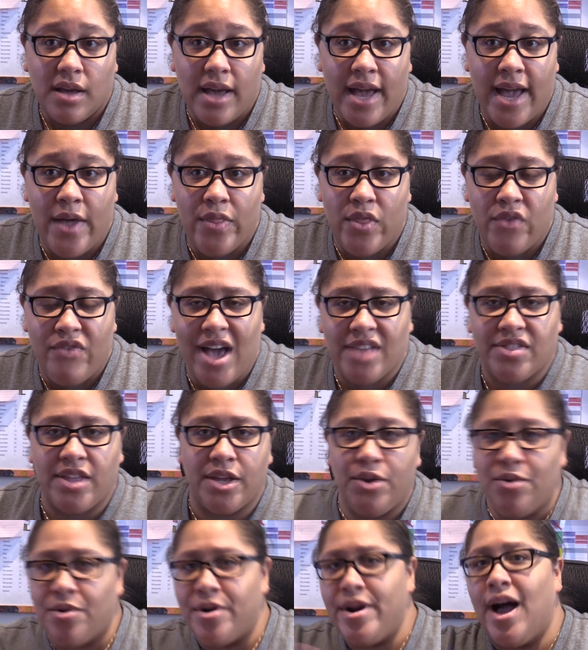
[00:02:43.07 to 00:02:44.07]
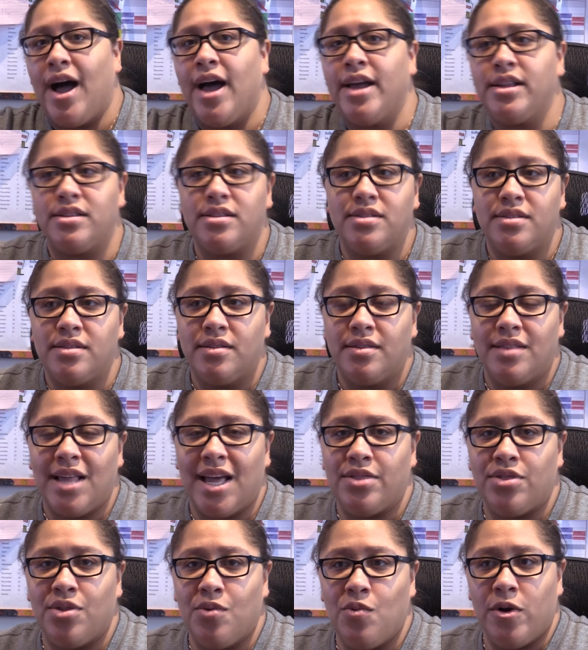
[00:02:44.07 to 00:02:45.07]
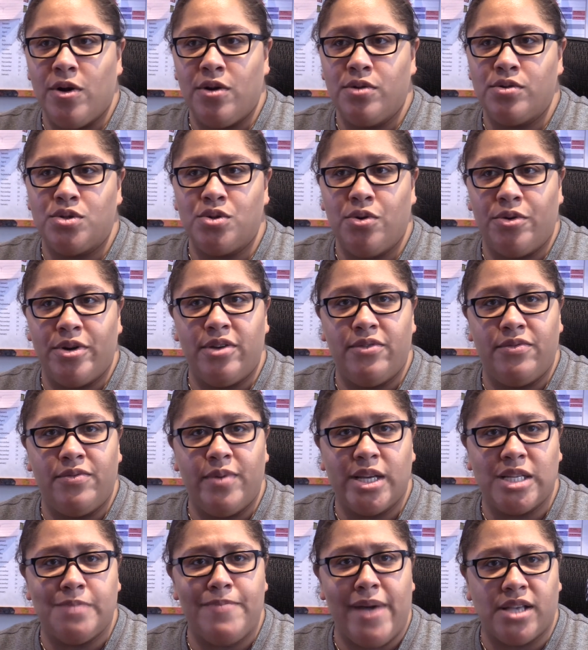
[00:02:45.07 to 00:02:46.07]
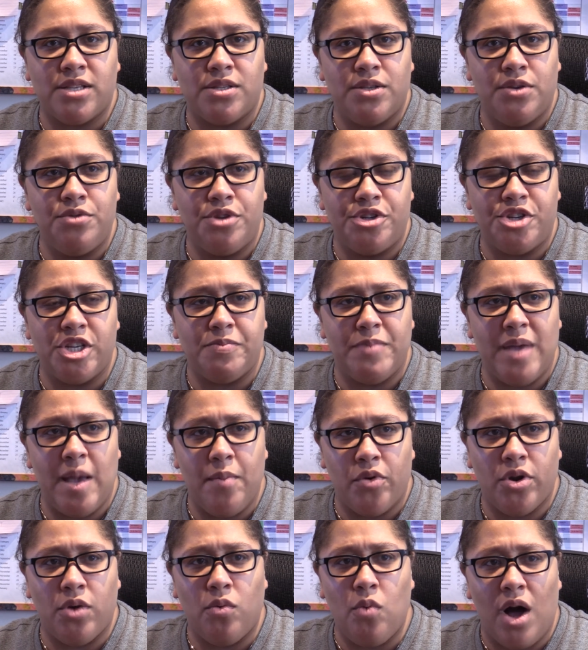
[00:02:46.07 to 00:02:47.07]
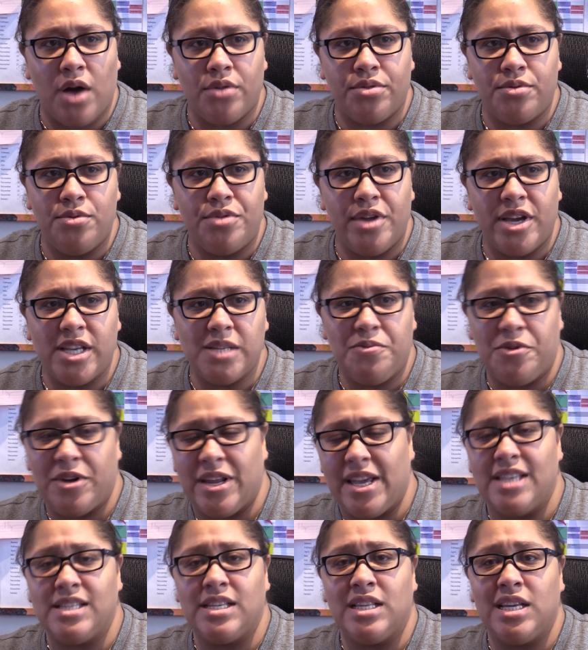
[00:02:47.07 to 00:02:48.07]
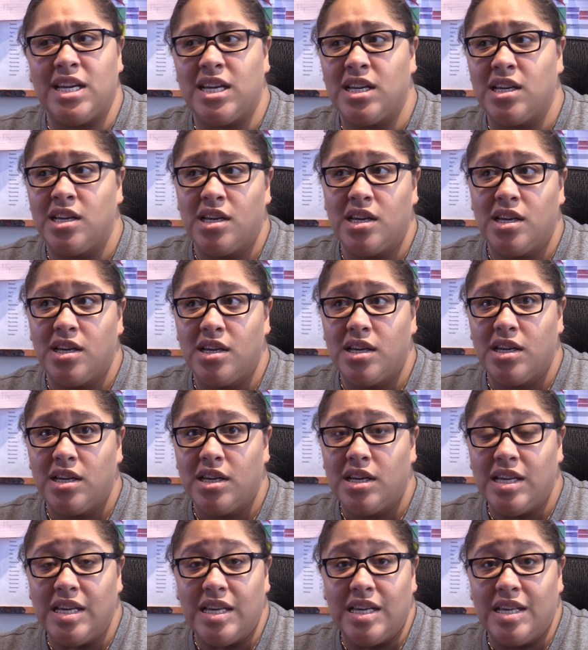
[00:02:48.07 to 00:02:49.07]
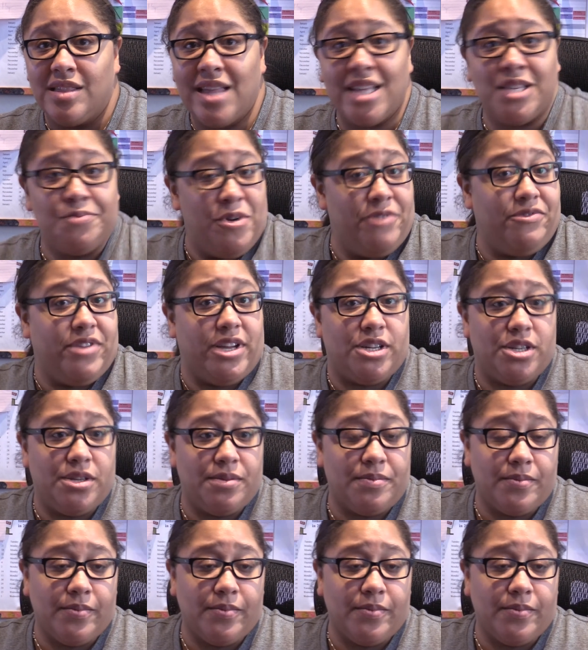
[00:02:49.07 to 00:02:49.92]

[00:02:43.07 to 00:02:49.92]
And the fact that you're not, that the world sort of expects you to just be able to walk through things pretty easily, that's privilege.